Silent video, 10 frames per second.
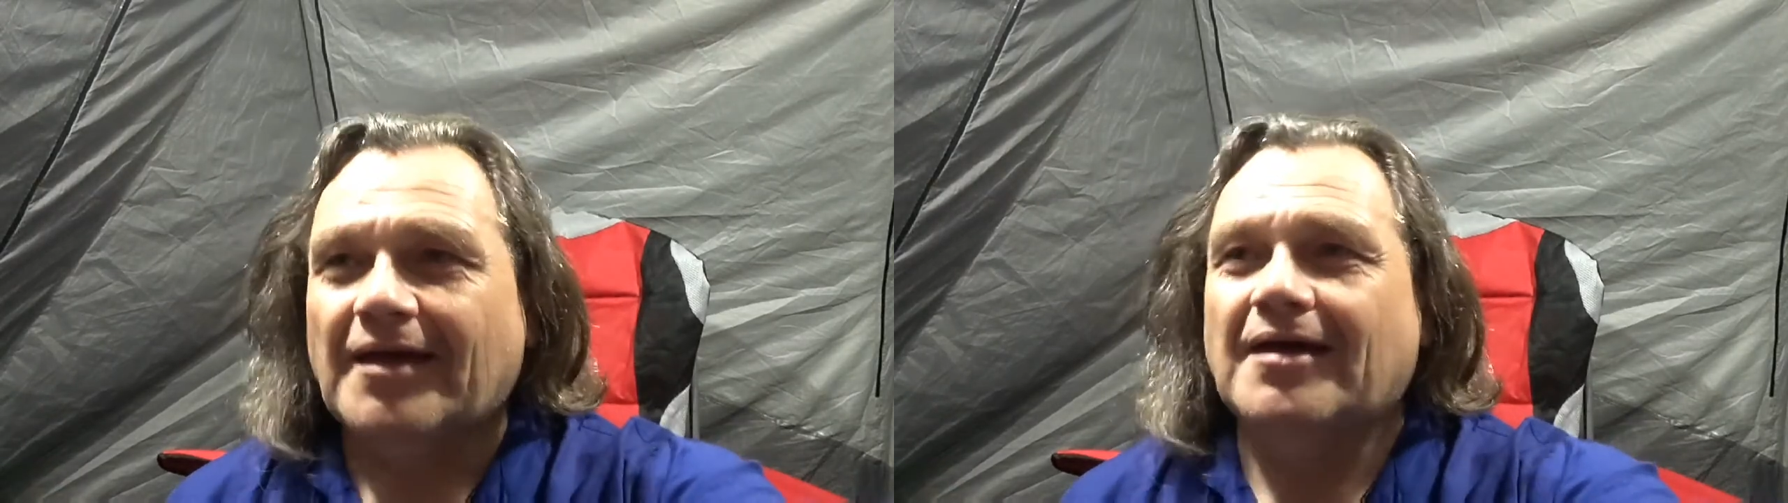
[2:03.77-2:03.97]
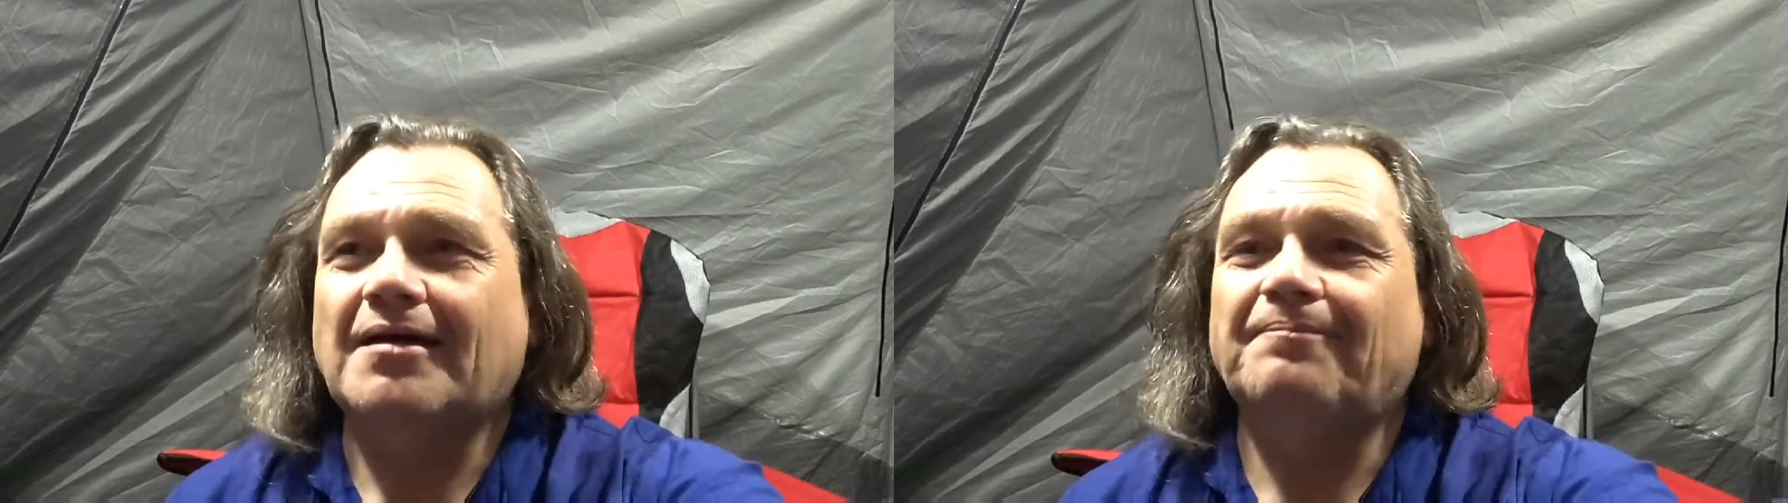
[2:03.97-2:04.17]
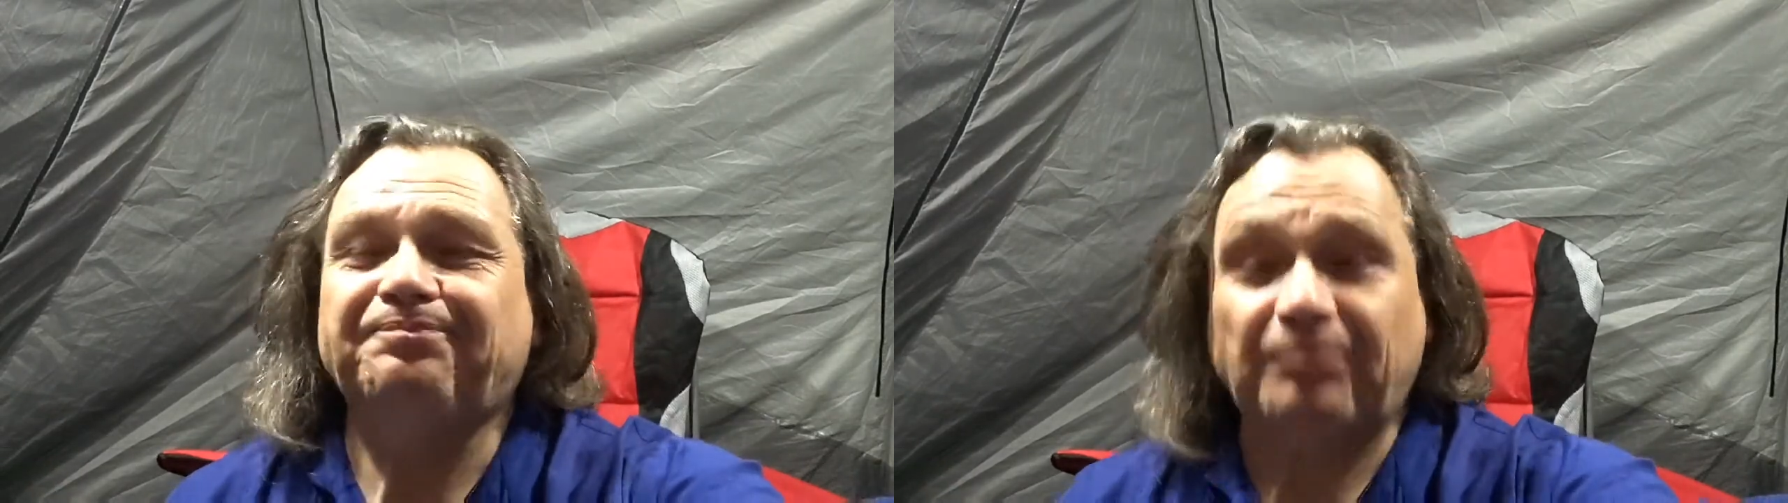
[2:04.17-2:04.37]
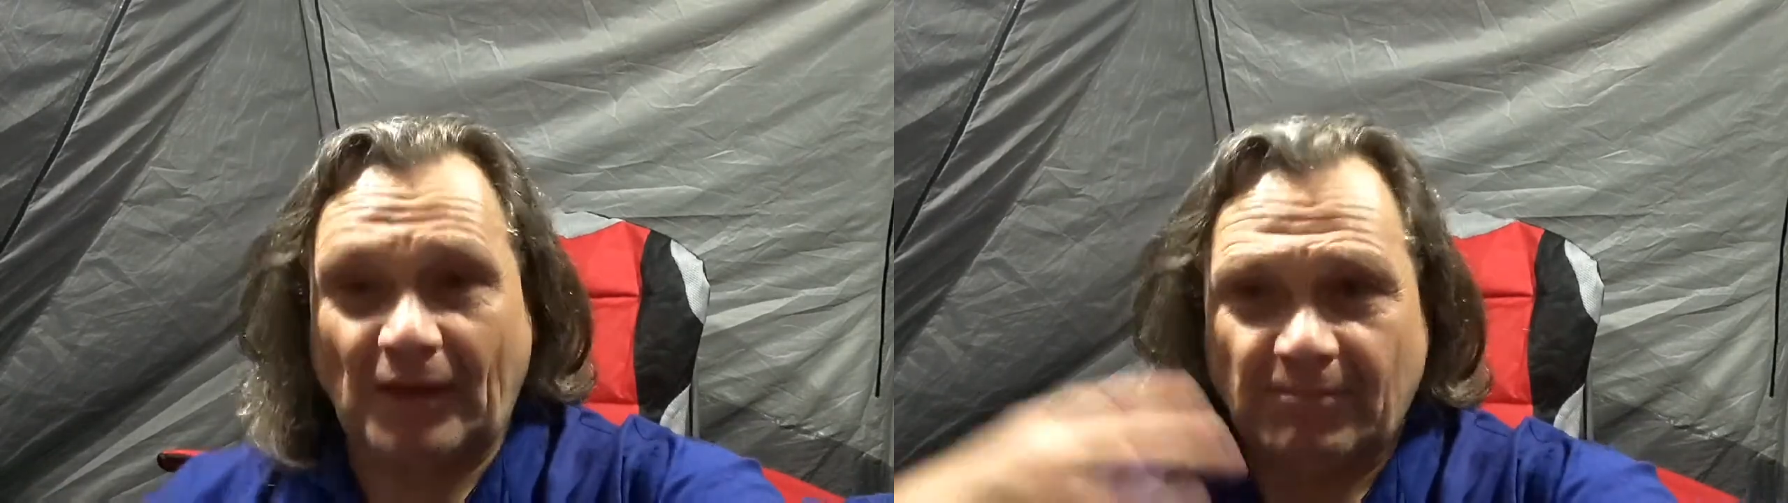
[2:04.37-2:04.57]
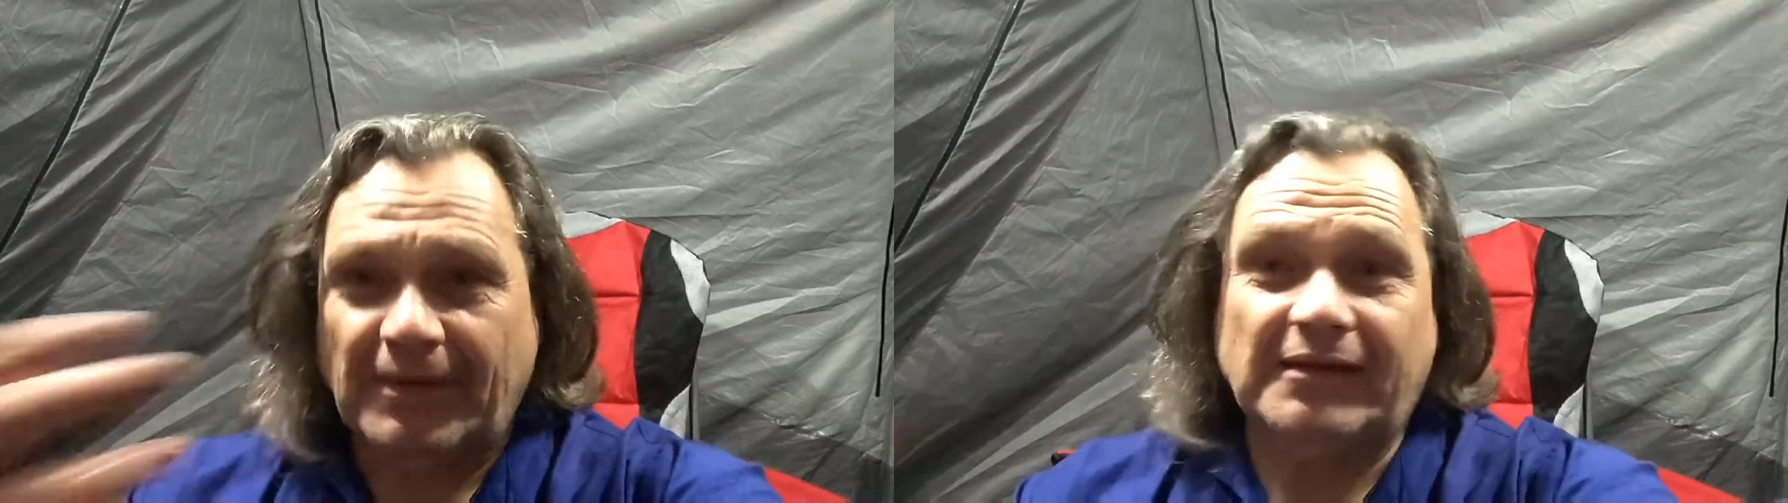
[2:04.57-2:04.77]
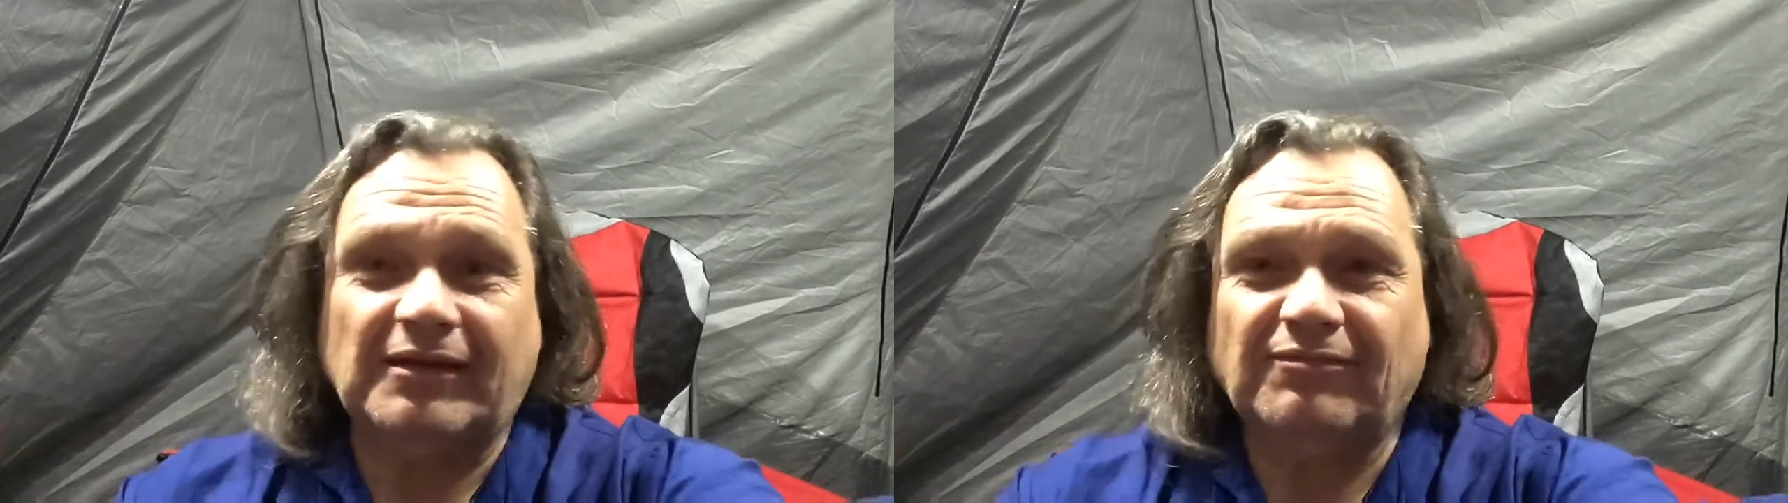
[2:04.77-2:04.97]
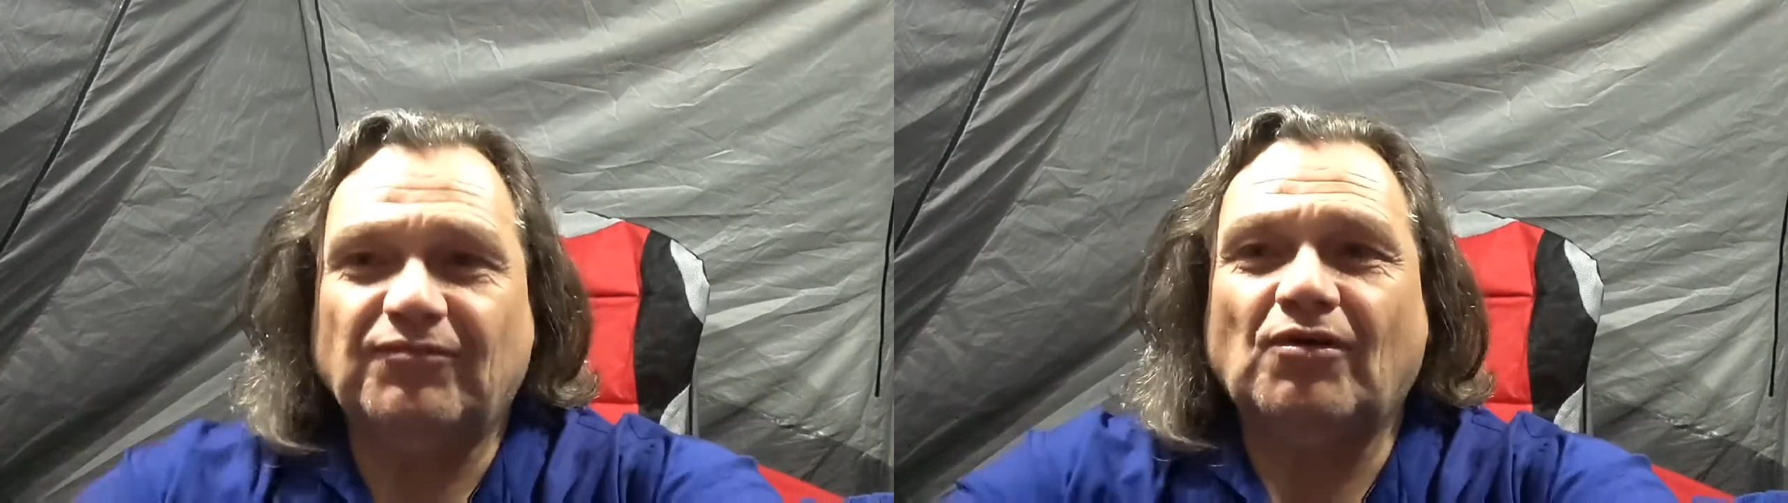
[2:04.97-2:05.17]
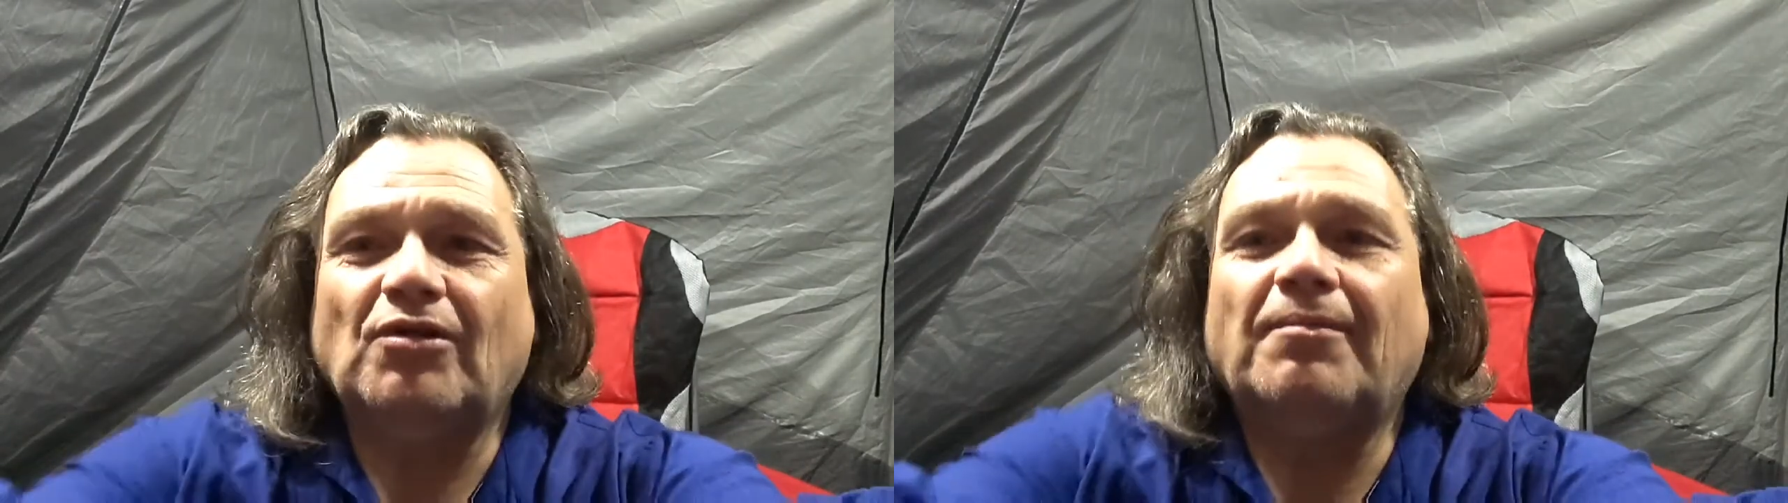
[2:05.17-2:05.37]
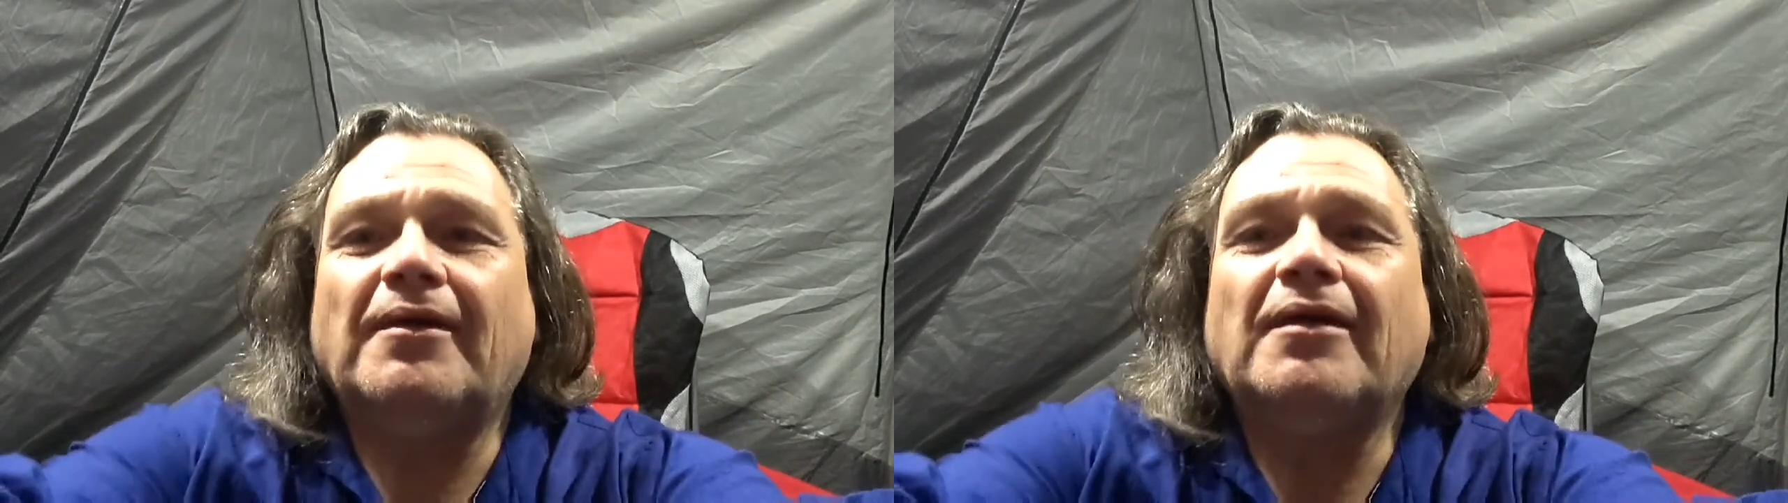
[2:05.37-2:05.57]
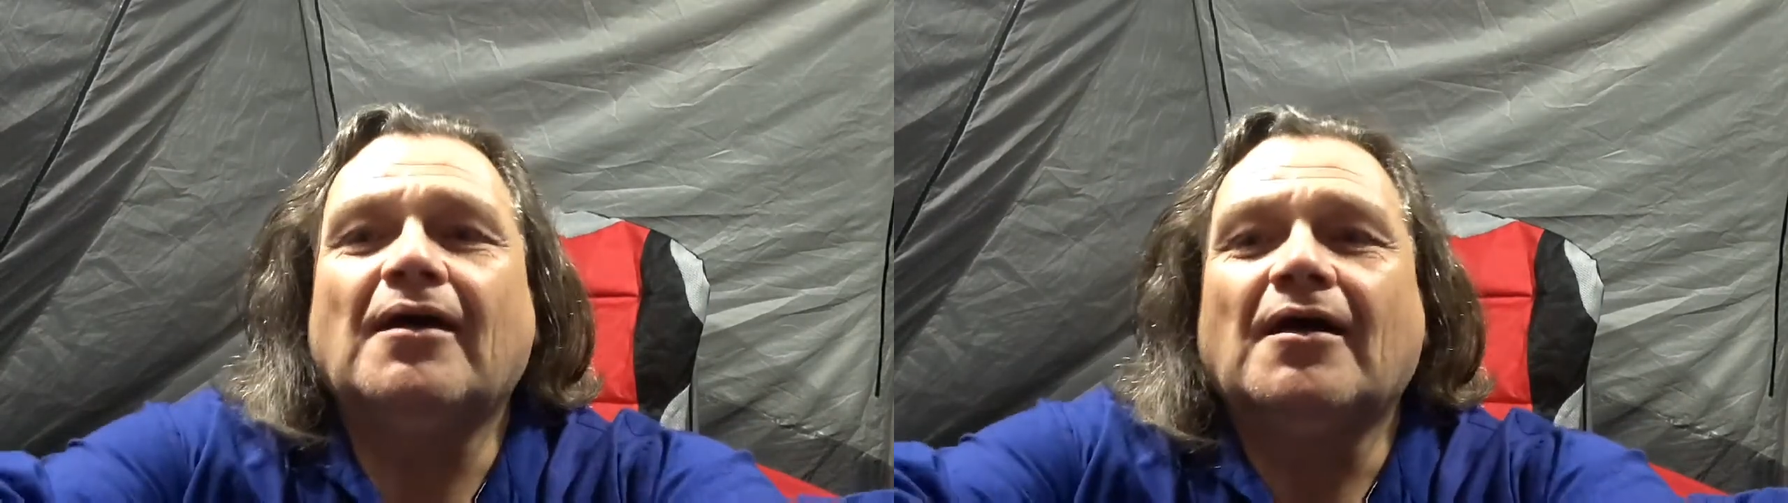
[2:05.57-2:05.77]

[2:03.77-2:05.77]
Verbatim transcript: um, mechanism is going to be,